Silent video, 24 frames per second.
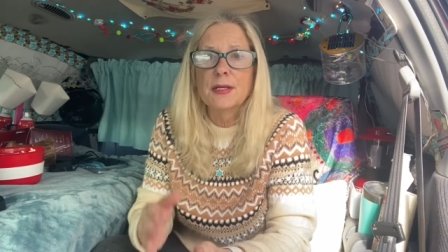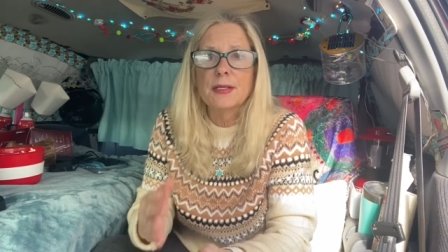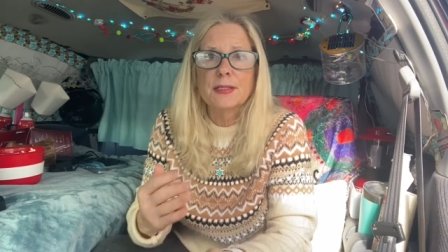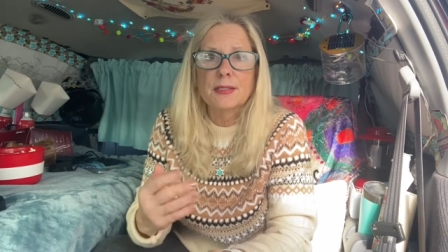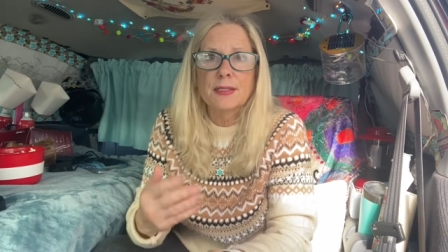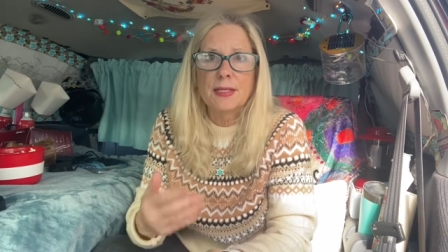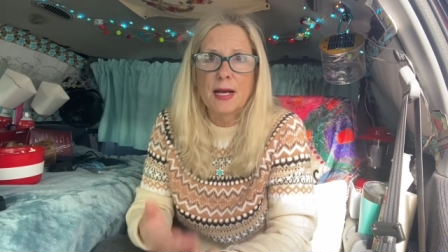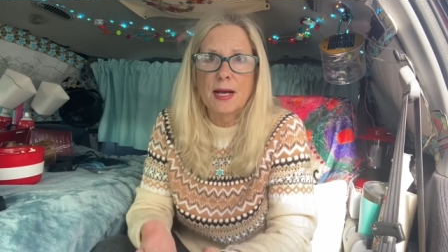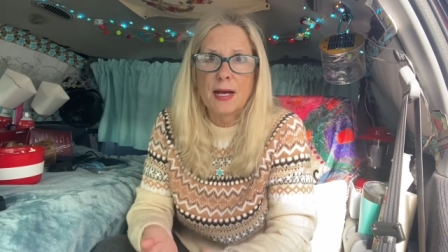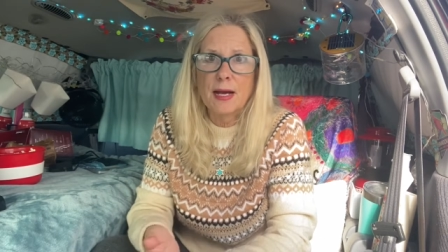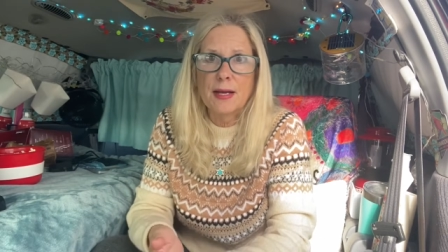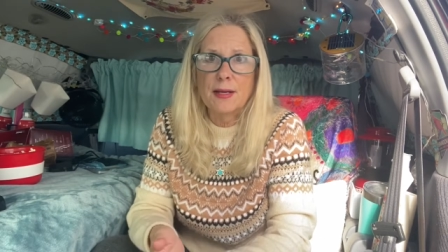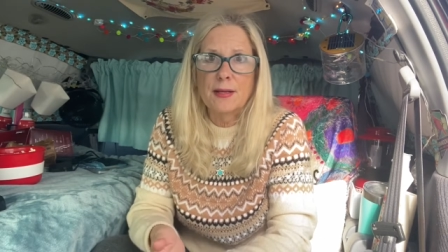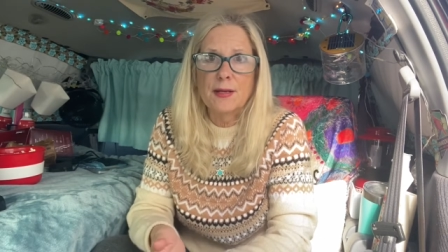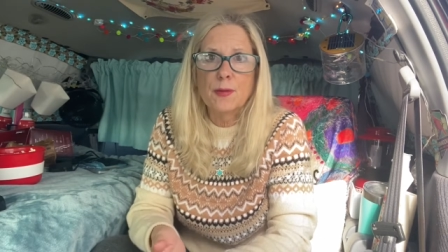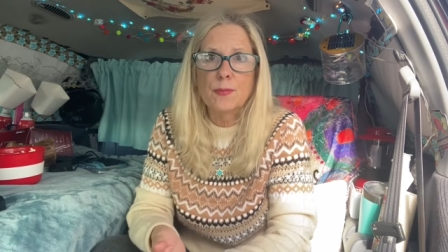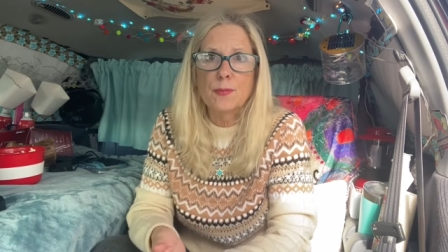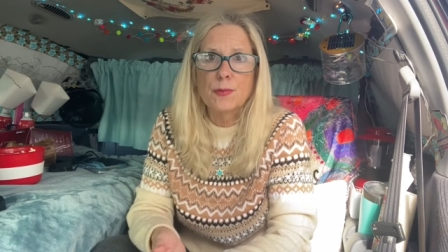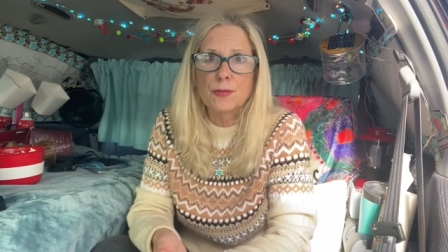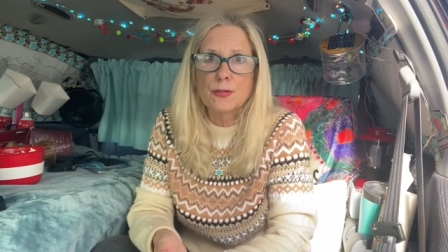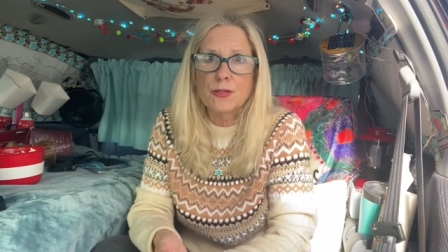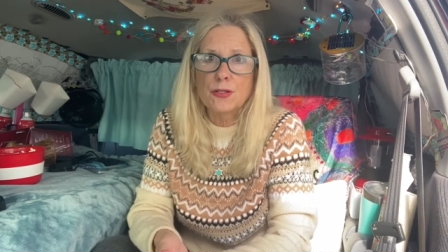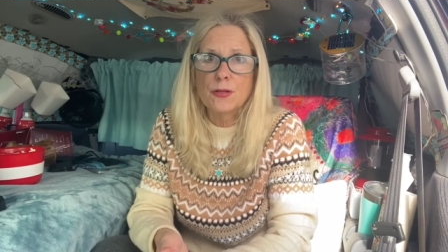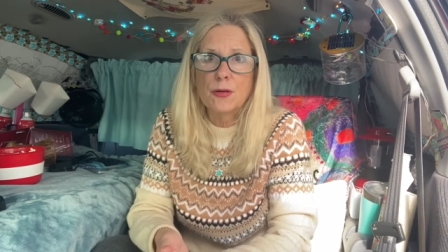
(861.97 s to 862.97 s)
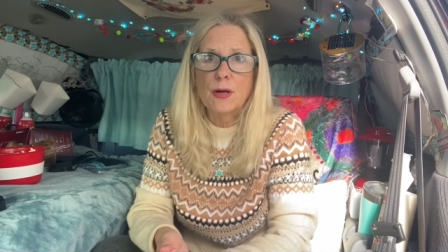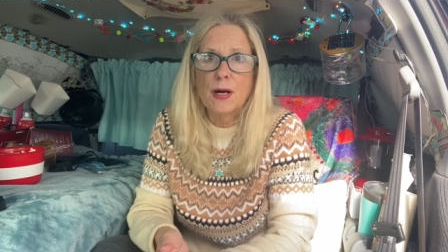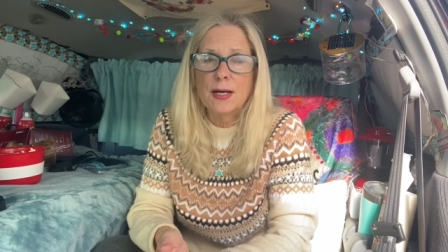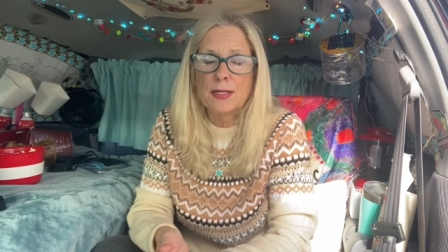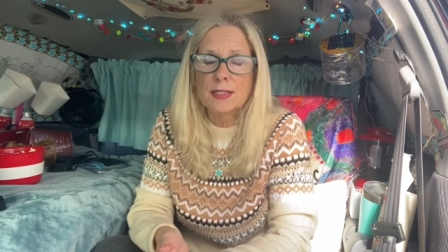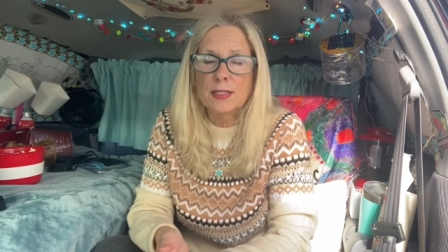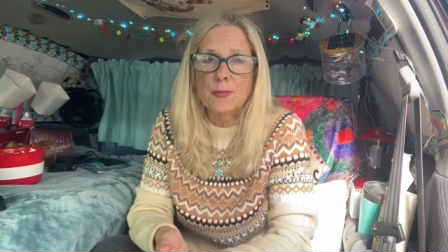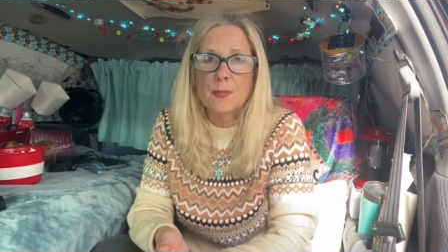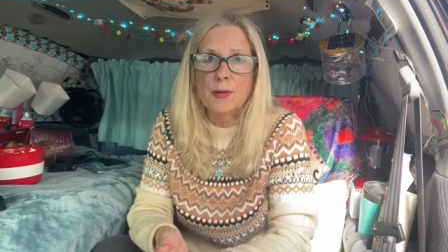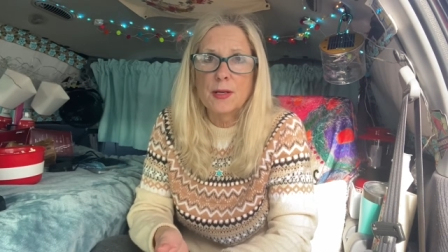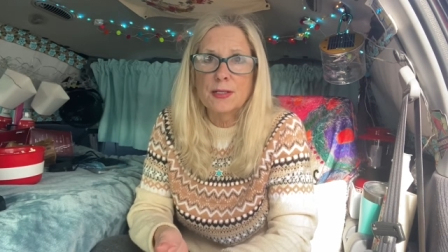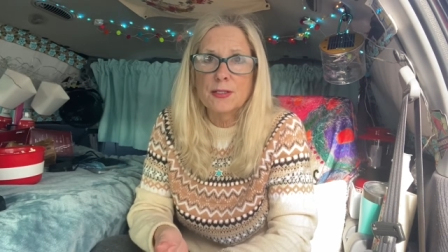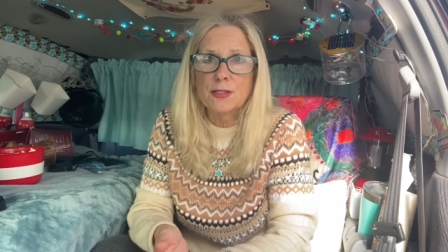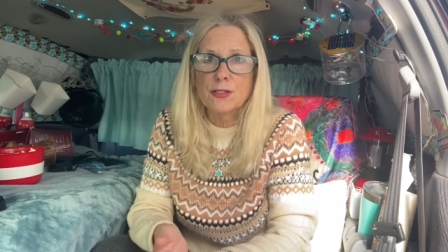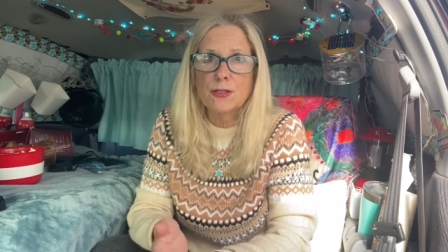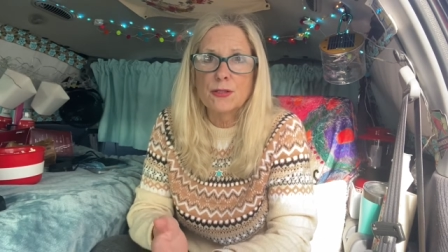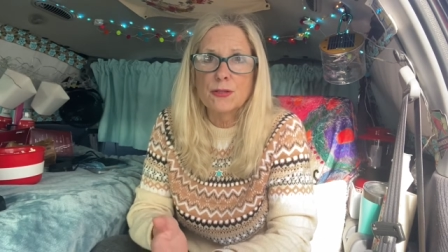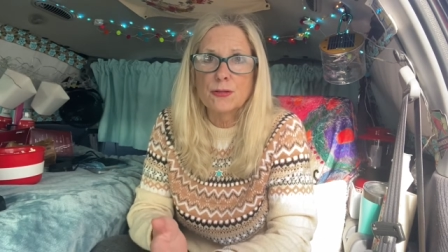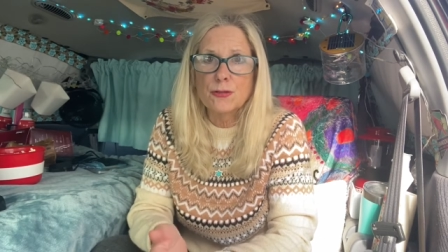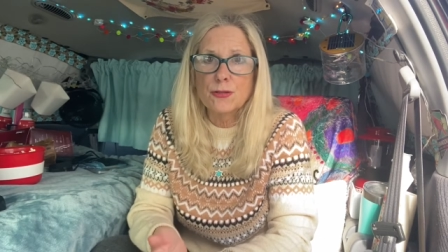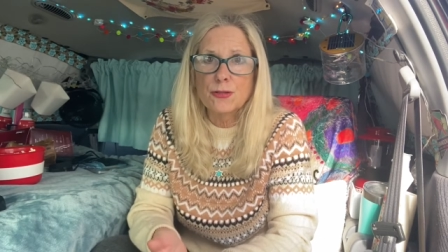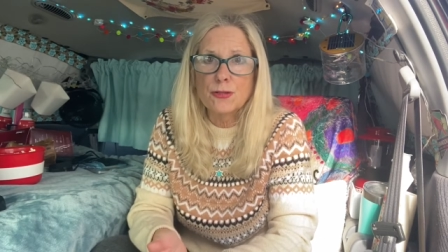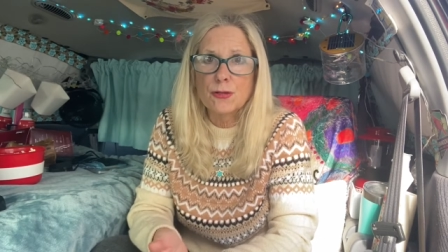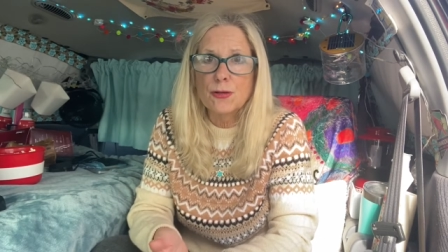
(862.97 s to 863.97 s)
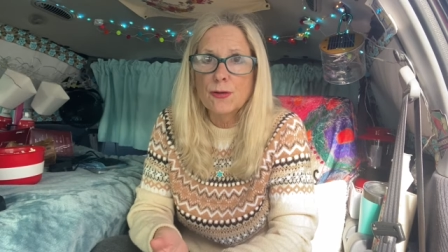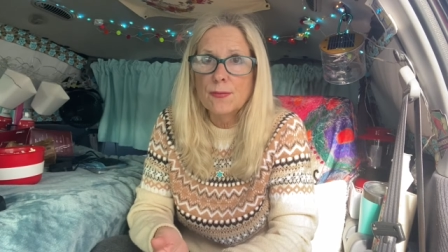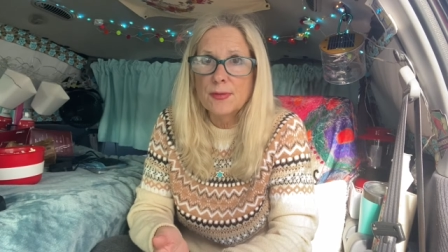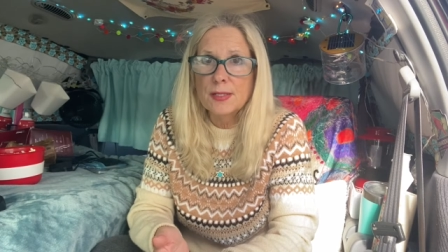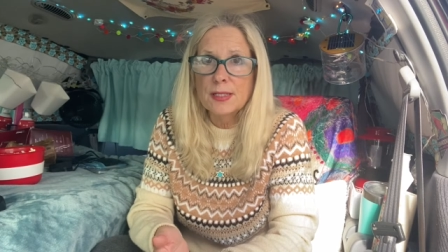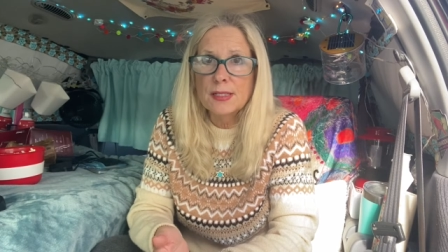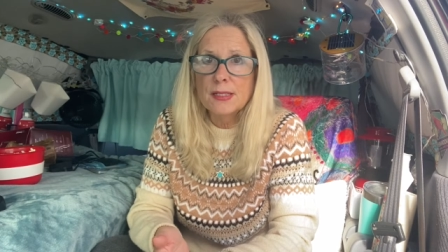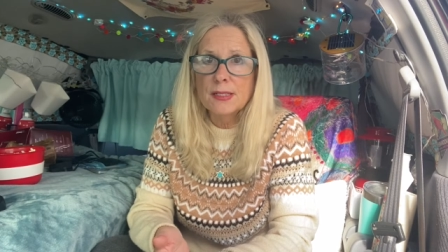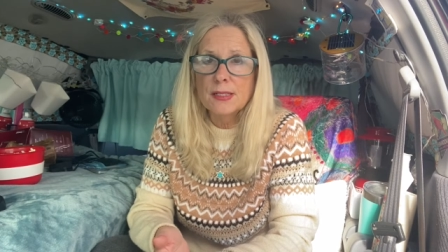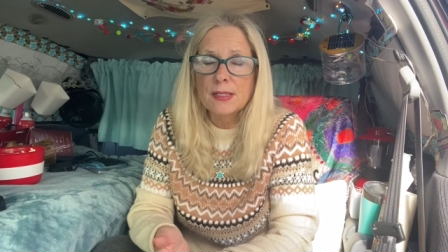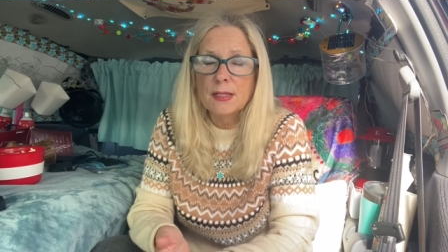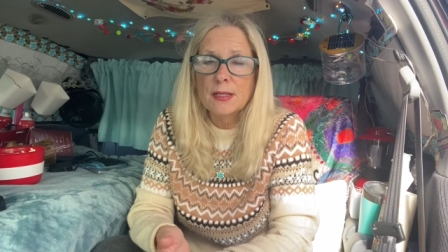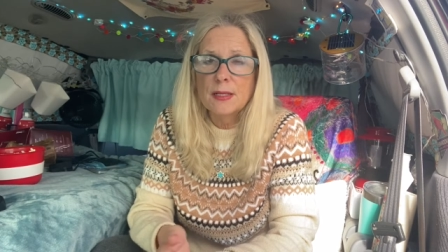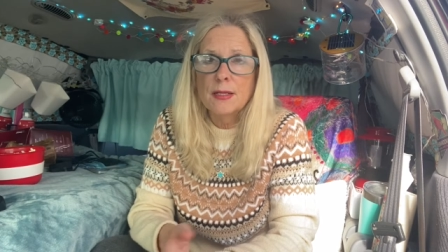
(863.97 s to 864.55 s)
to add a personal hotspot to your service.